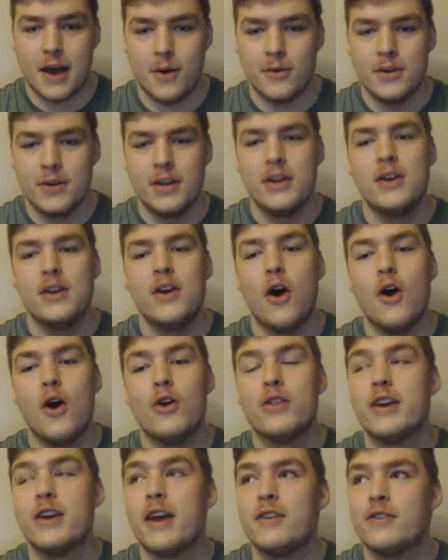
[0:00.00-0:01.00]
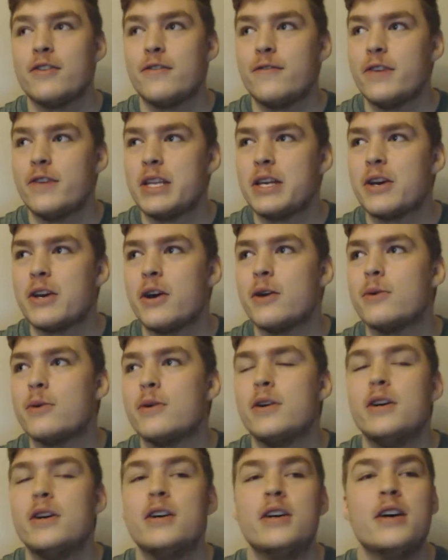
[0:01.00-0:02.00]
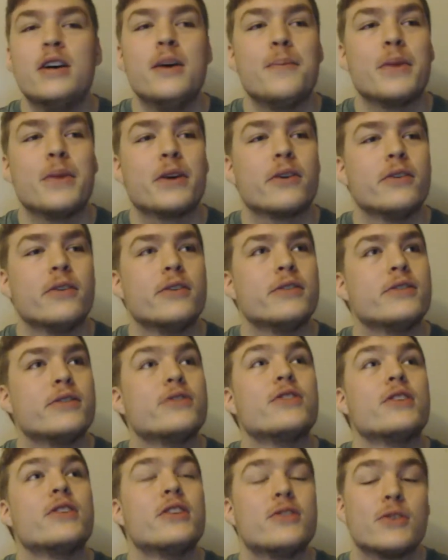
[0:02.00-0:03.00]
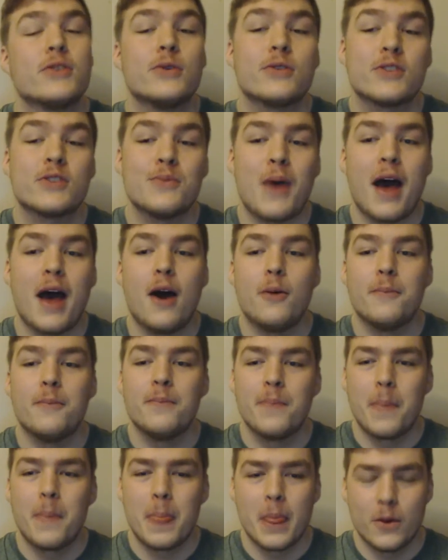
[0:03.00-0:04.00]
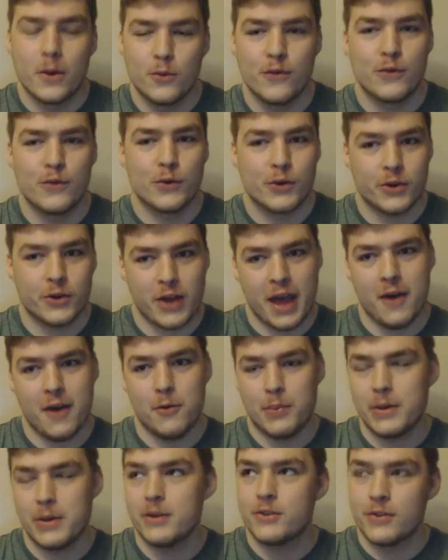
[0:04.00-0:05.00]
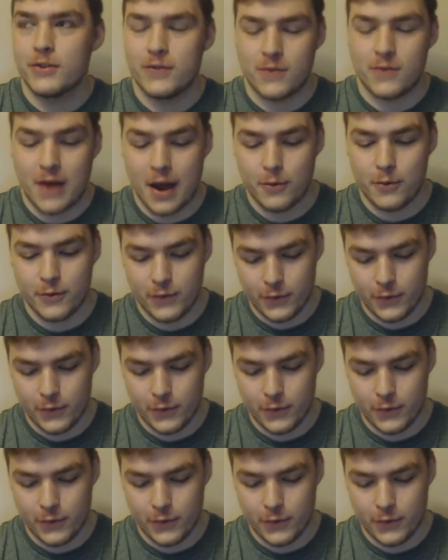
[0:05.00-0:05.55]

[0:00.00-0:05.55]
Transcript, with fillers: out at the end of the video because he talks about we've all got to help each other out.